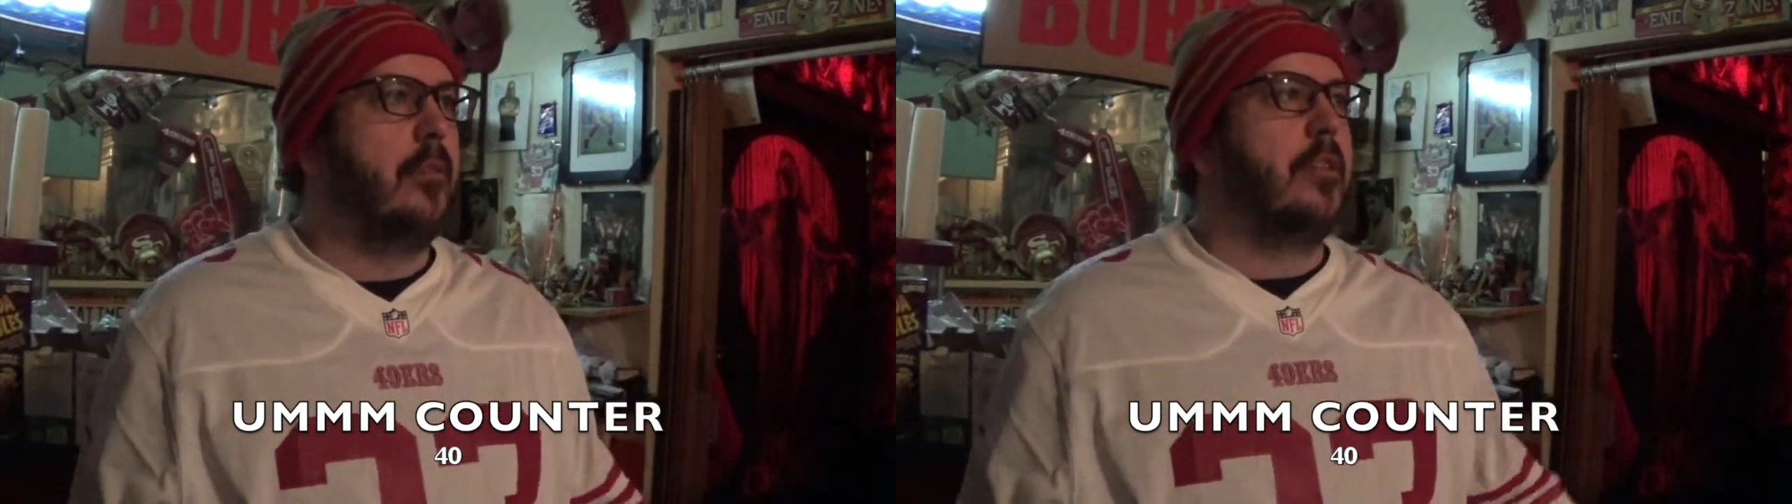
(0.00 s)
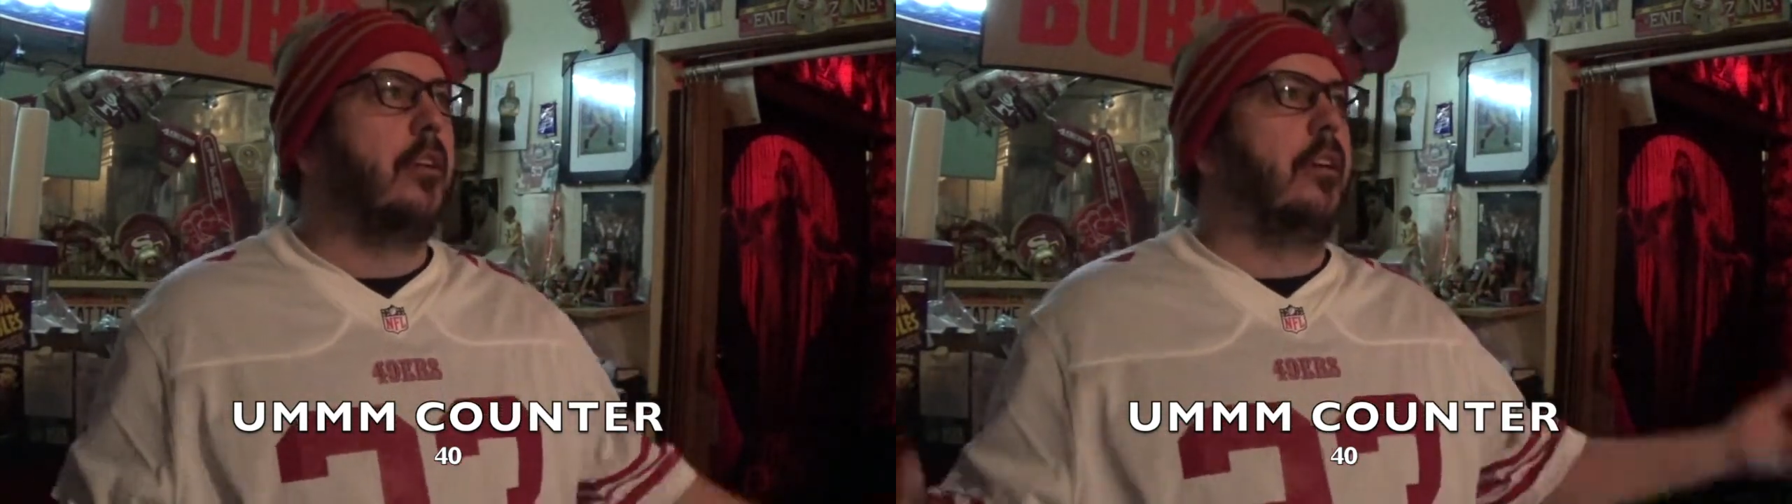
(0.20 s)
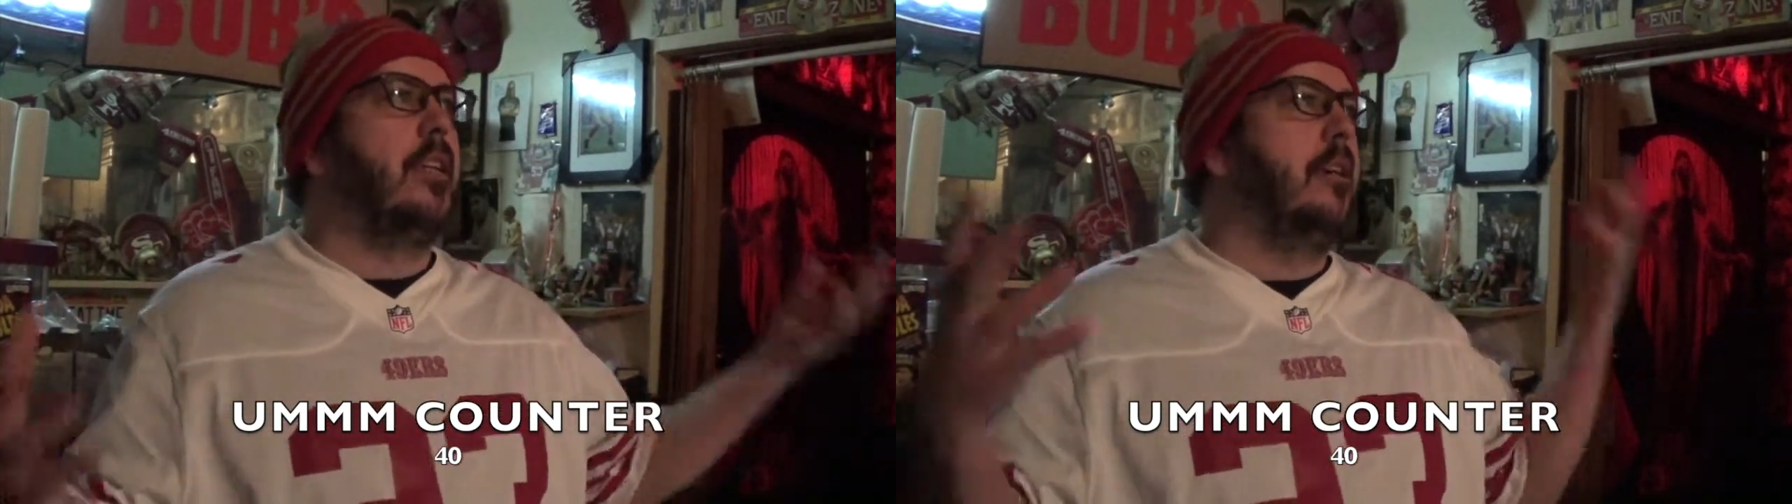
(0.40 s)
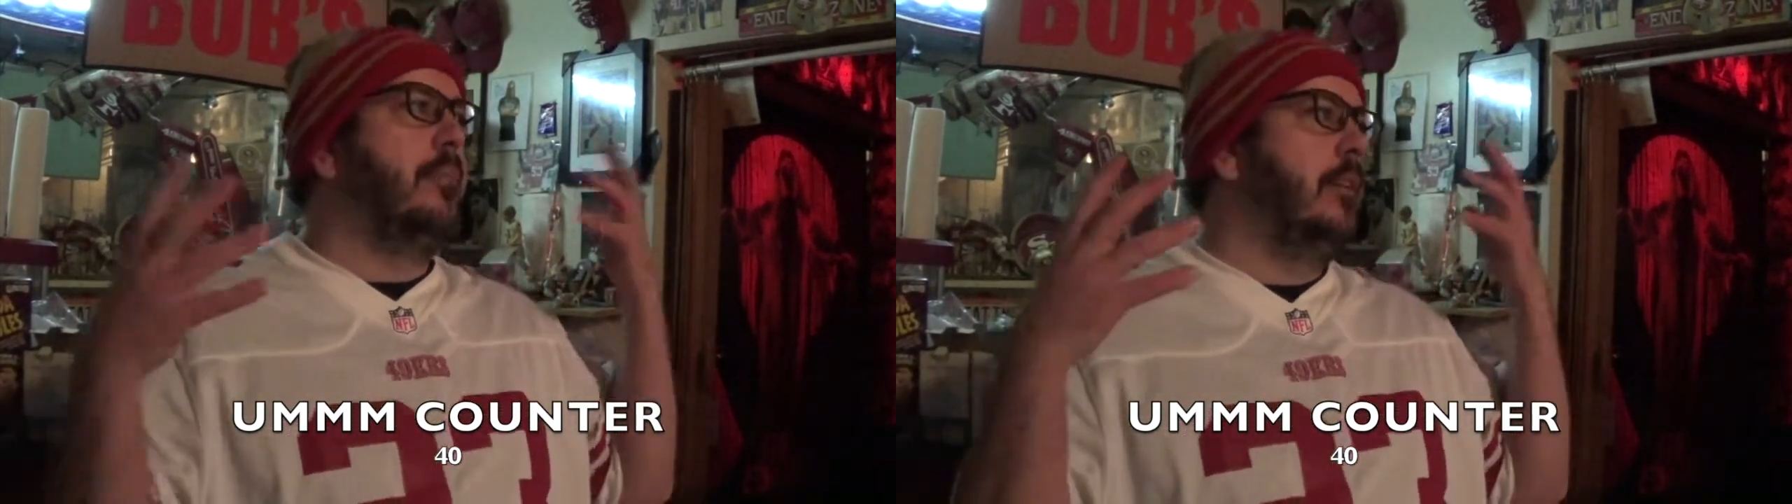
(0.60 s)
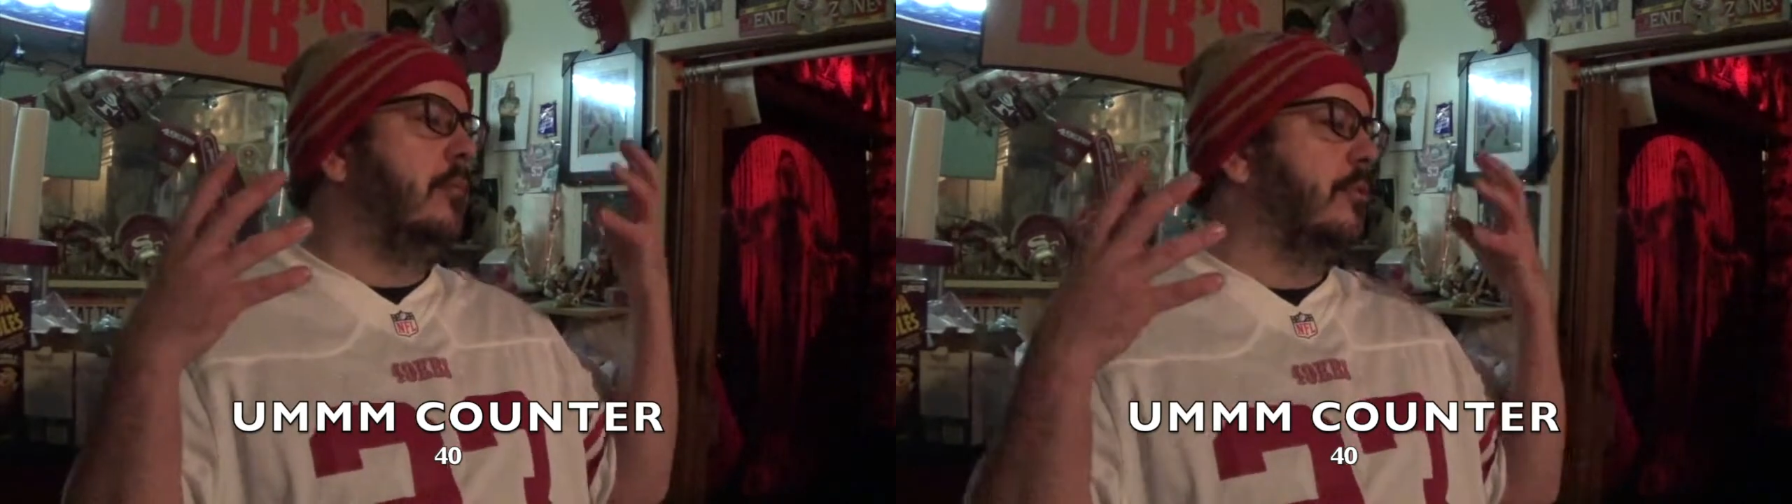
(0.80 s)
I was like, I can't
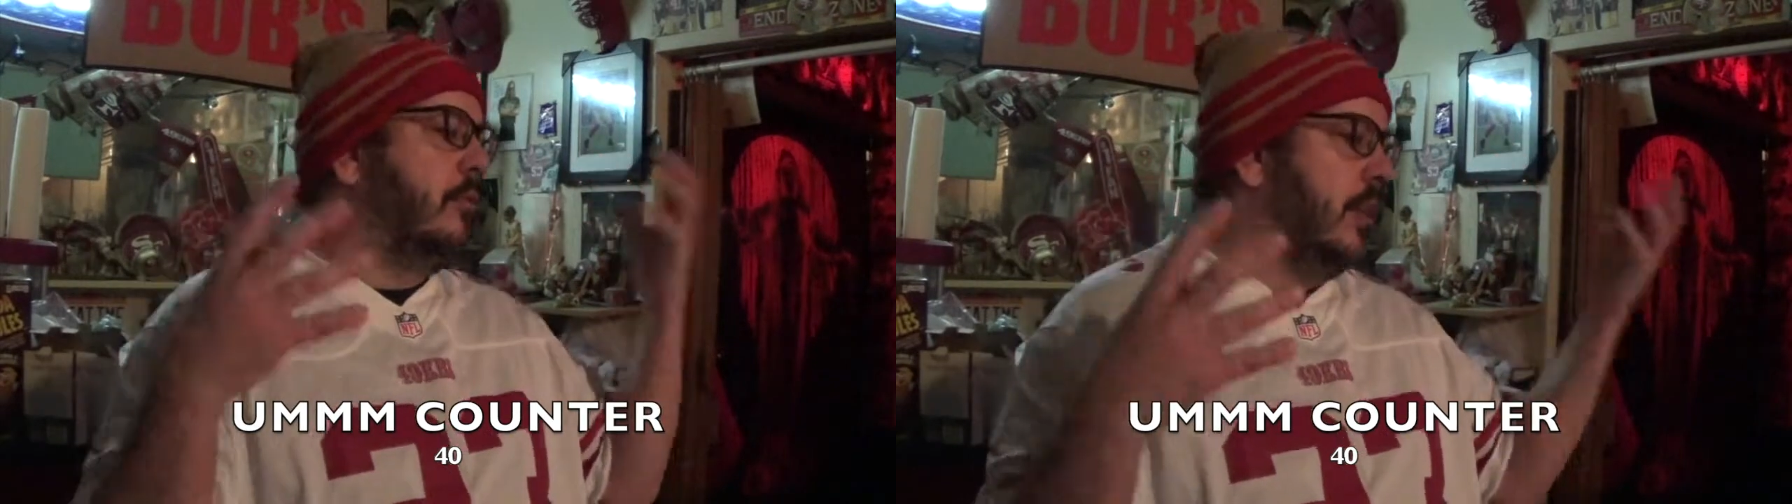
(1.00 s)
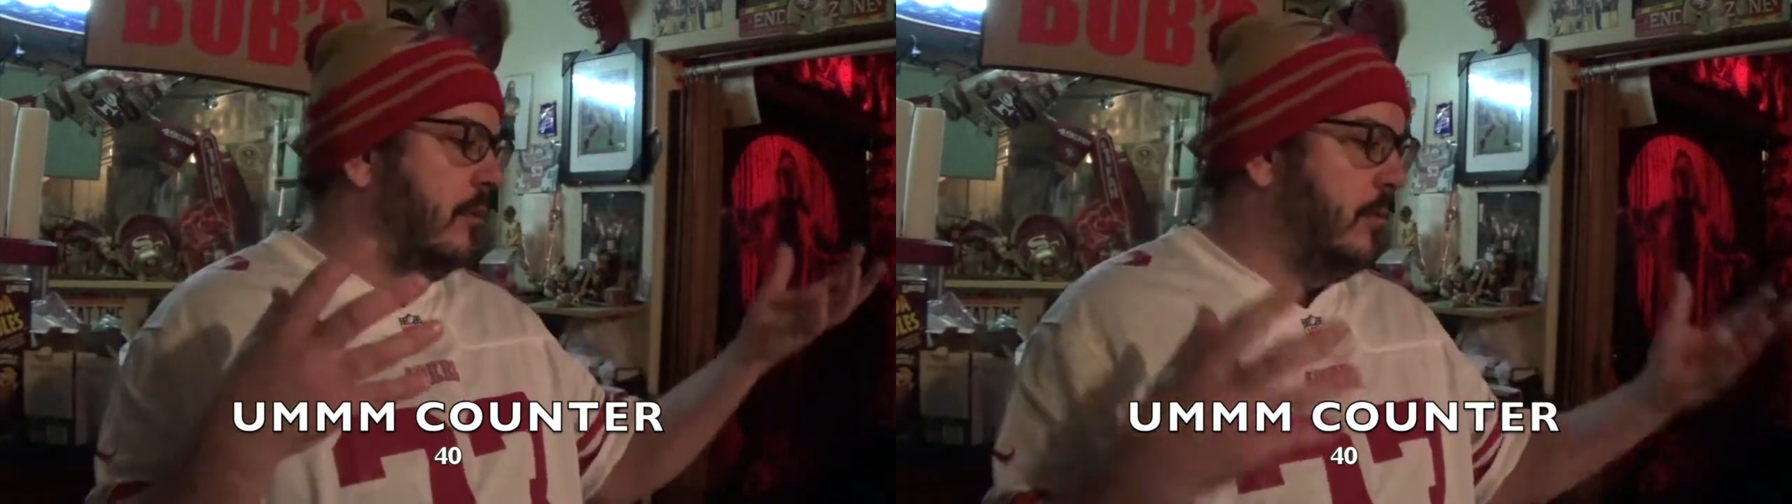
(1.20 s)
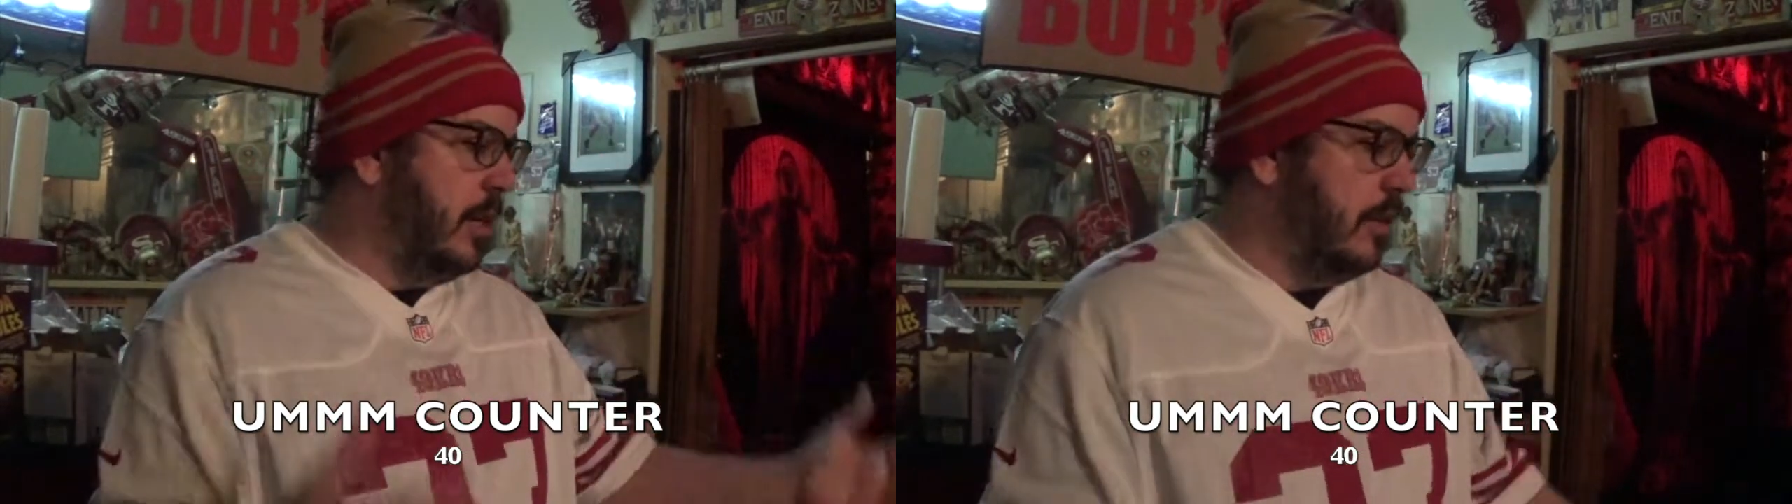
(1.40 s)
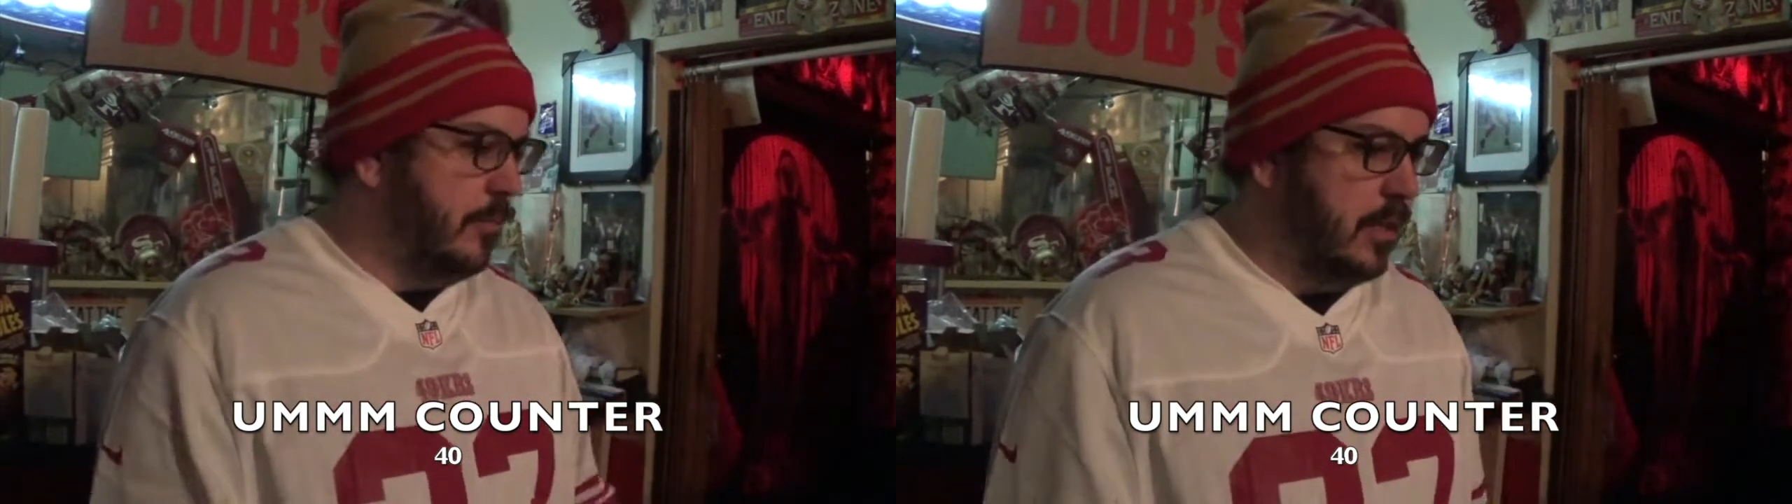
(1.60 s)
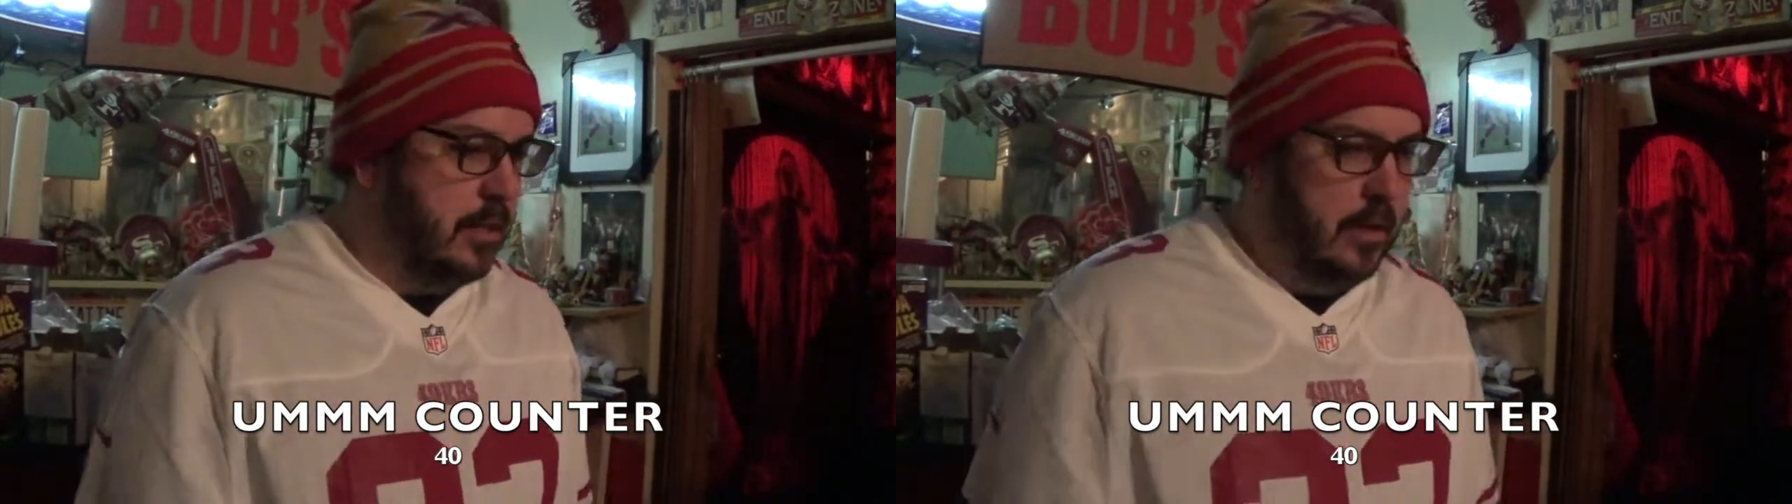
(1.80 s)
believe you threw that away on
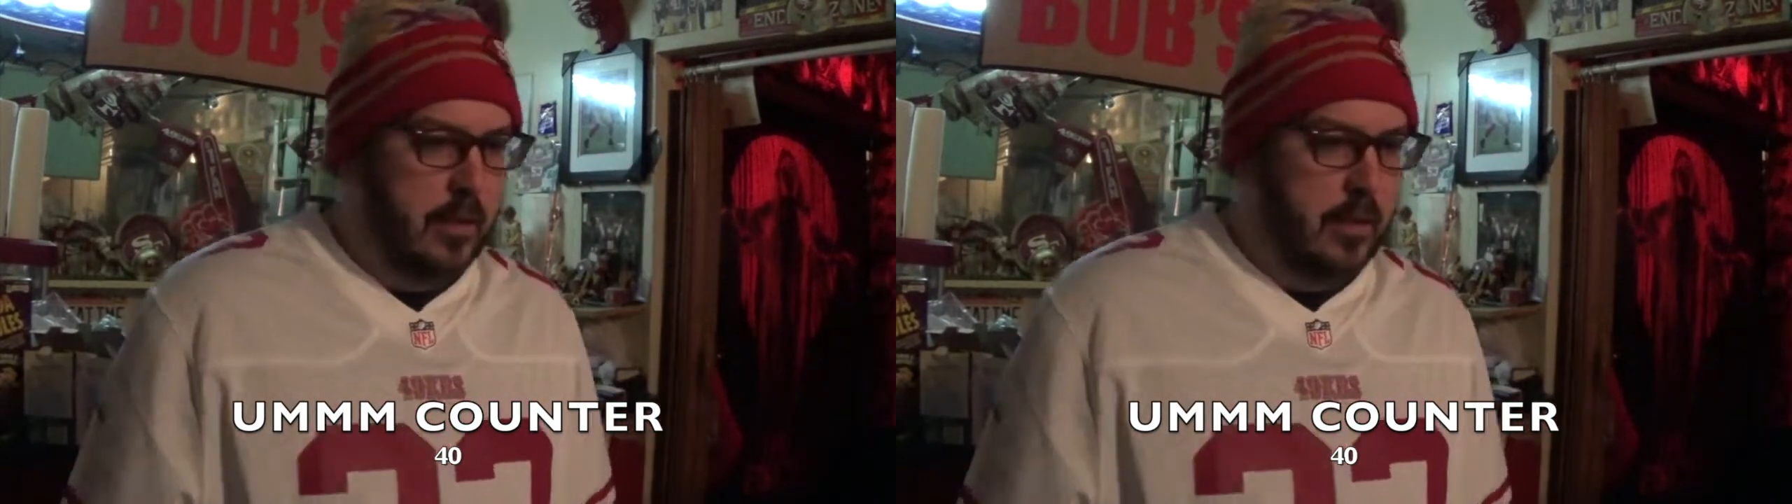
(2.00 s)
me.